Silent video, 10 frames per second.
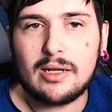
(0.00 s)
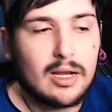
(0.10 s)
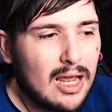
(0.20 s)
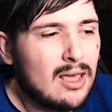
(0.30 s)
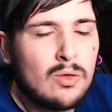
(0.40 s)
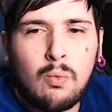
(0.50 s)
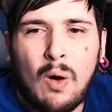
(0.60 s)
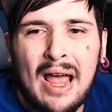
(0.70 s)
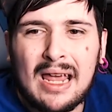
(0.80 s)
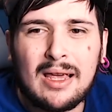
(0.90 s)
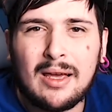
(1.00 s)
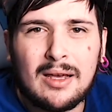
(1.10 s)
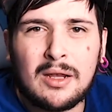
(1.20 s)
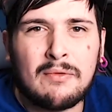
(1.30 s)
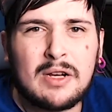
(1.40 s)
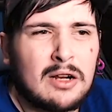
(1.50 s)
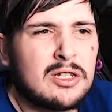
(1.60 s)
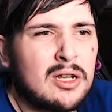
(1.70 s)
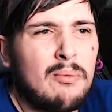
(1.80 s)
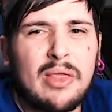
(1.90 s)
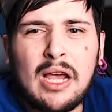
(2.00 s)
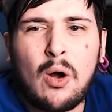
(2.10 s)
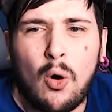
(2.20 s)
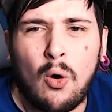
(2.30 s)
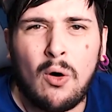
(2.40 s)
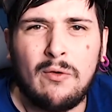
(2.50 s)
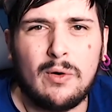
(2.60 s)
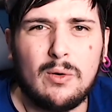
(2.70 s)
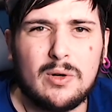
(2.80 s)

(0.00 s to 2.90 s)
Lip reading: Either way, you've done something awful.